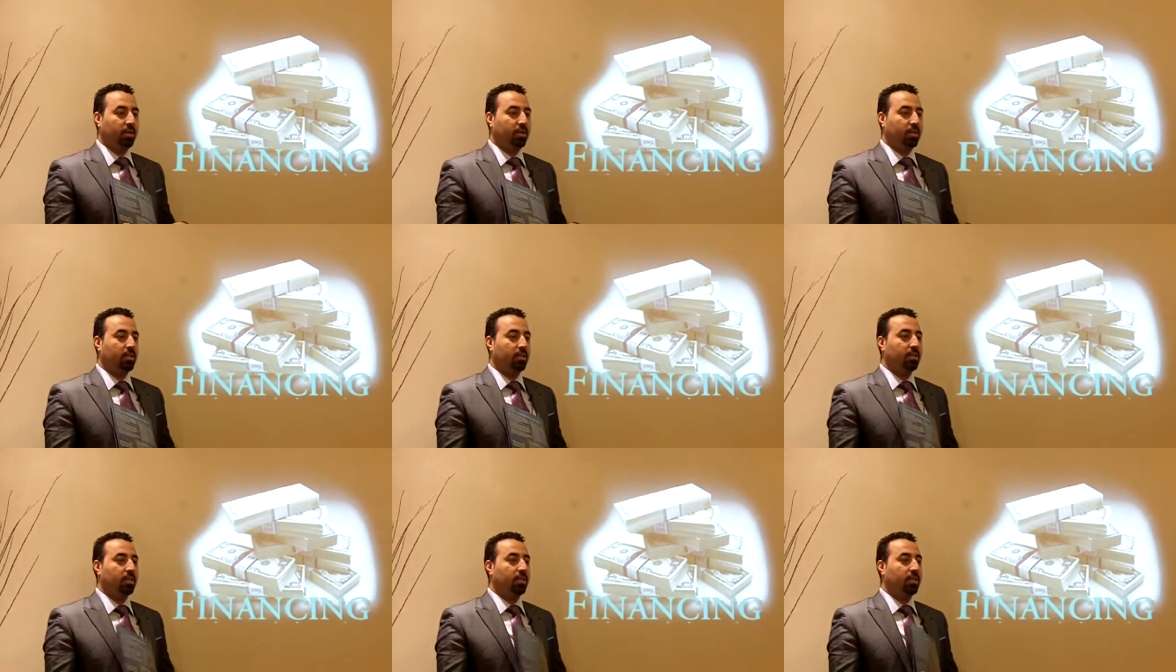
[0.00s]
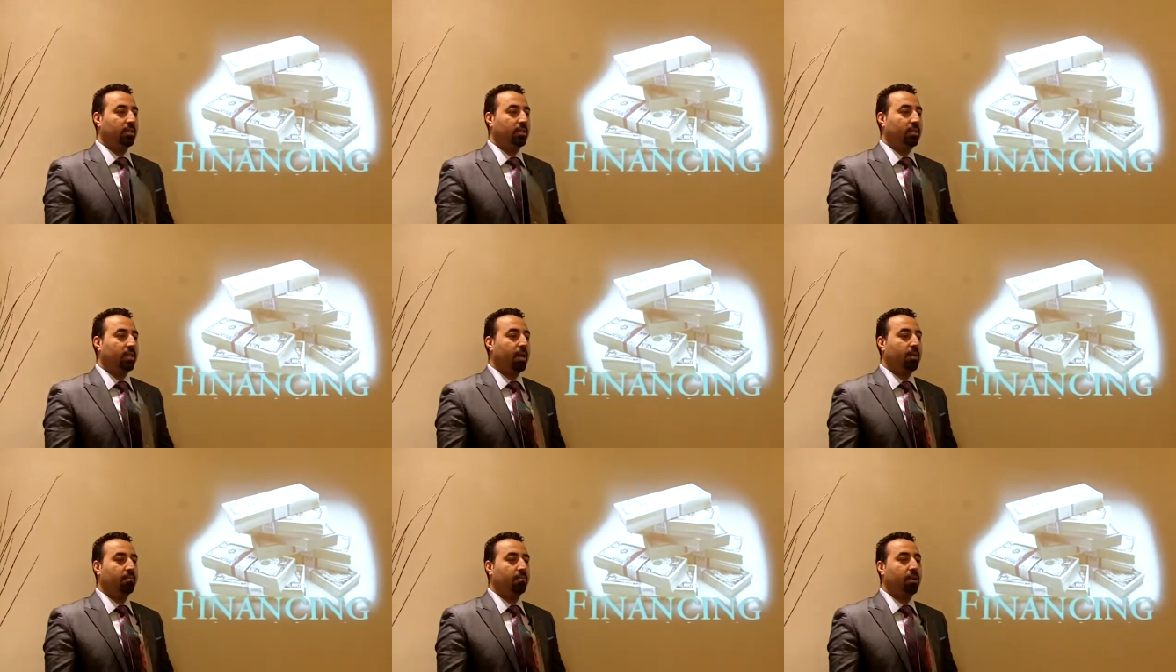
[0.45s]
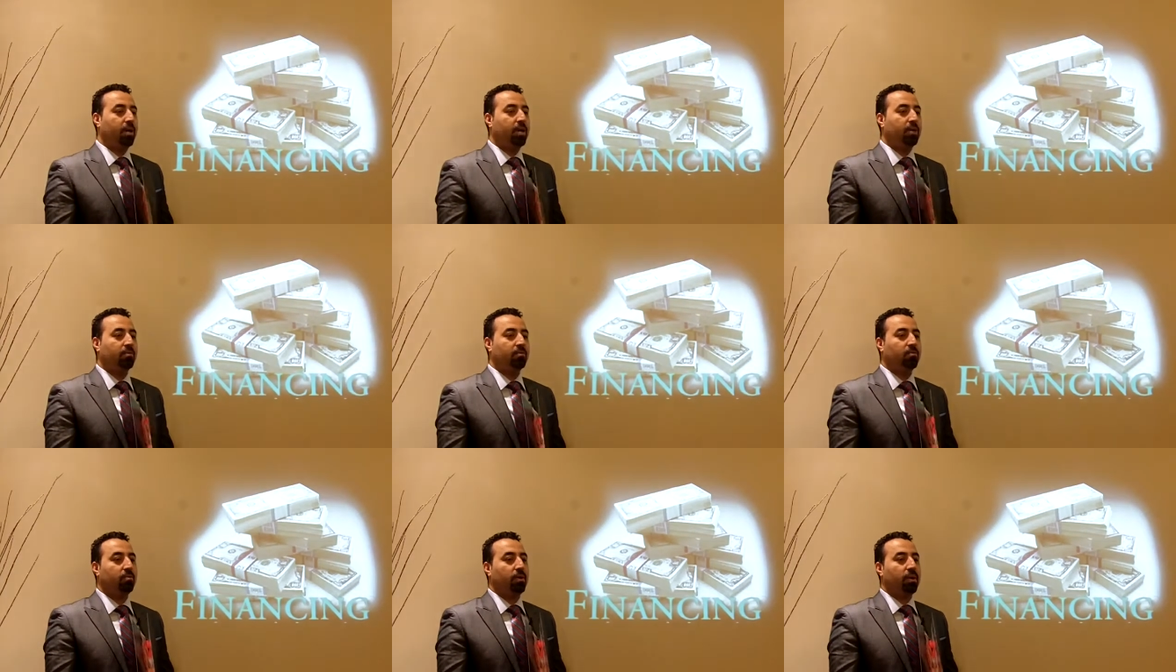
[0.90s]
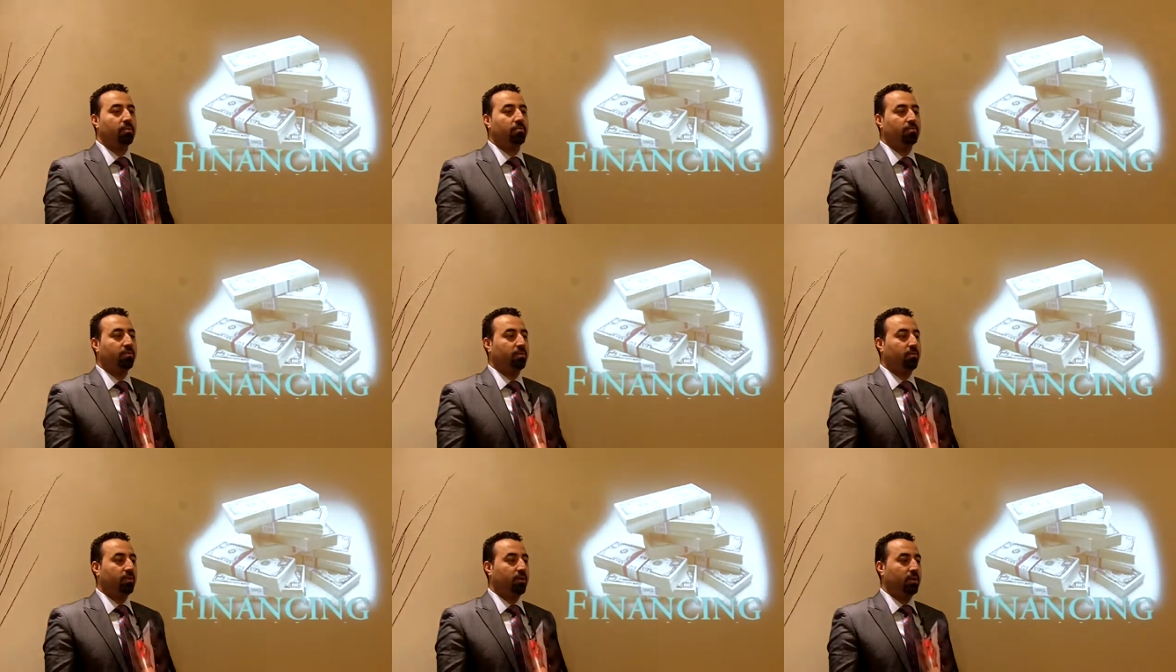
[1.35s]
Mm it, it, applies to
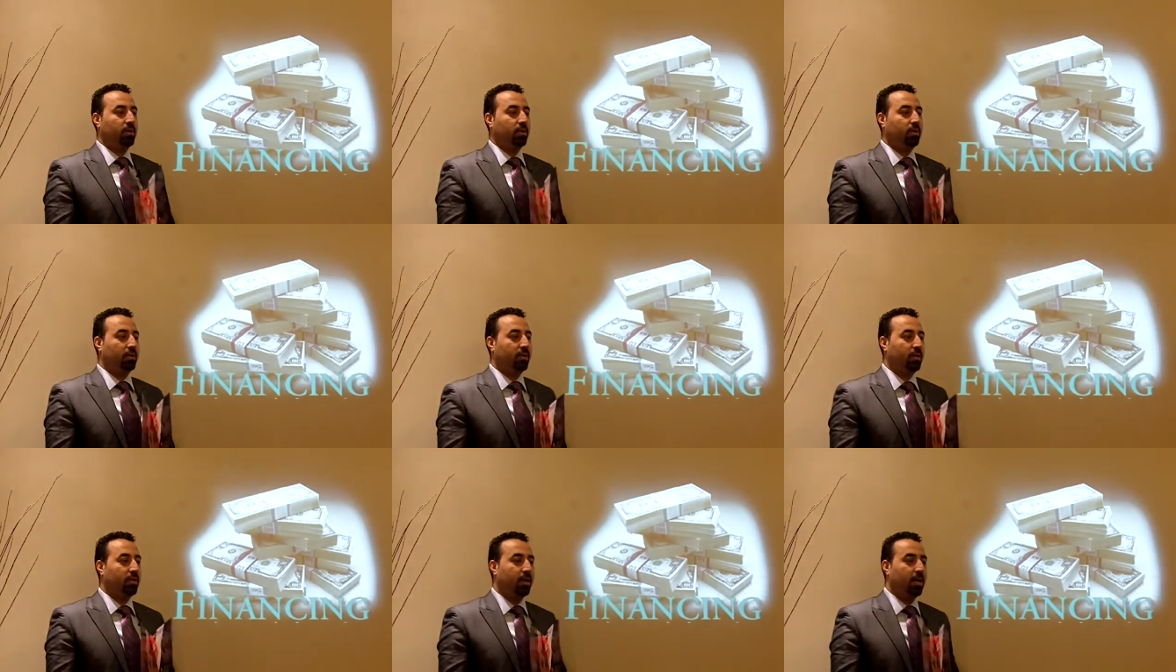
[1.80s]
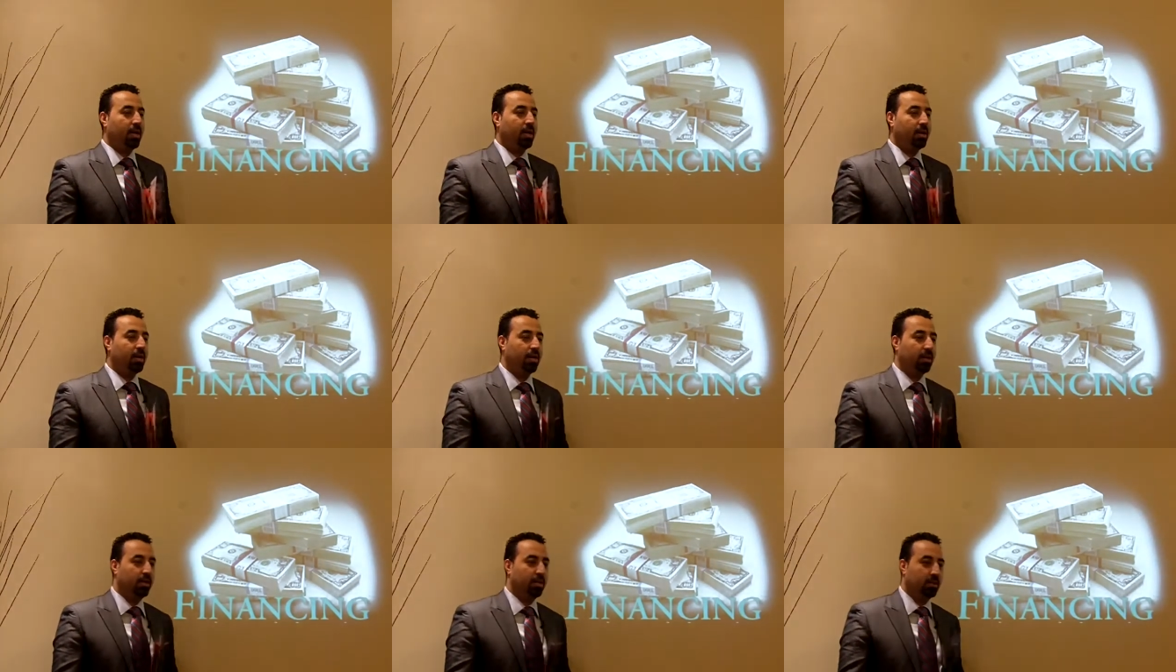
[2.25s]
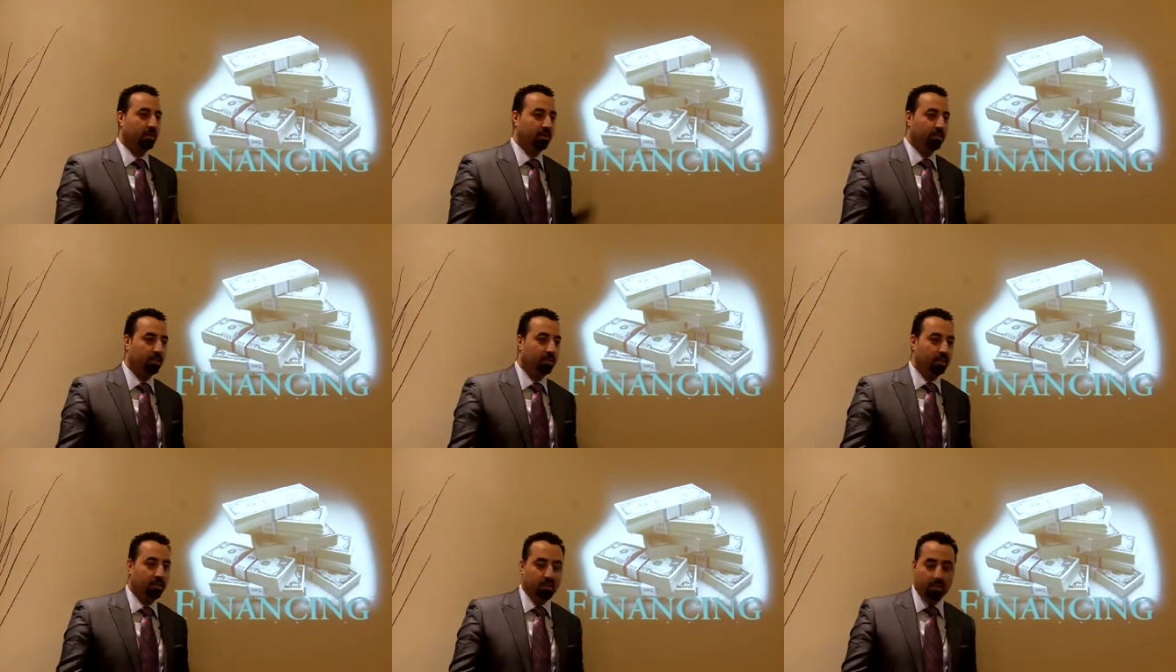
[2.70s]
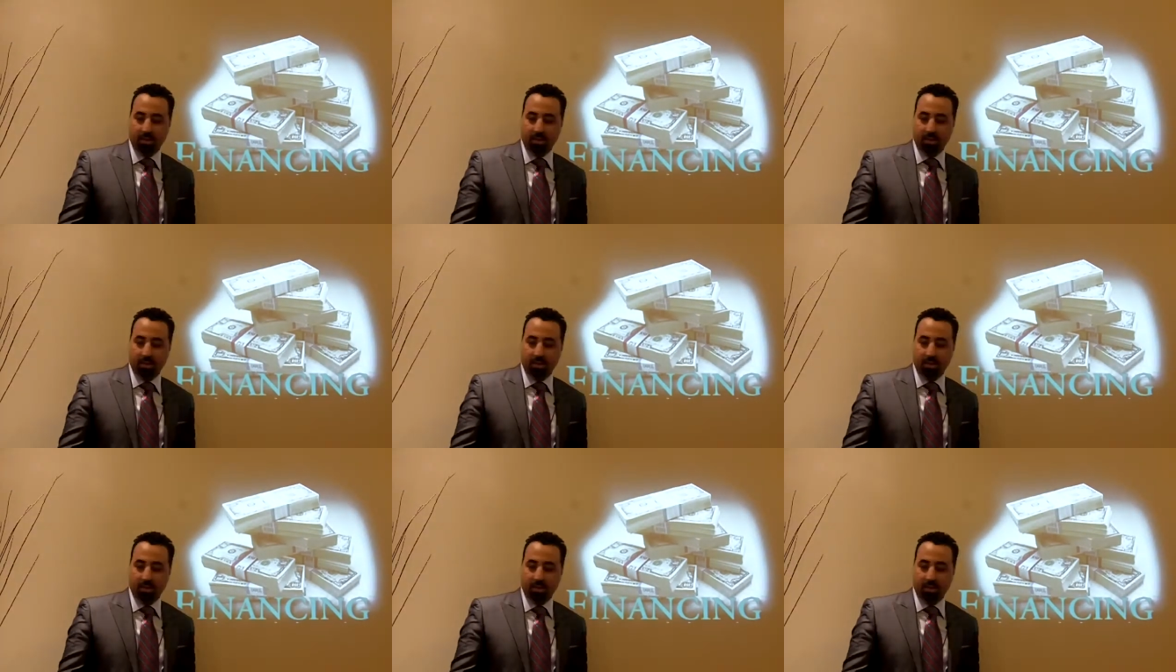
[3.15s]
everyone, yeah. any agent.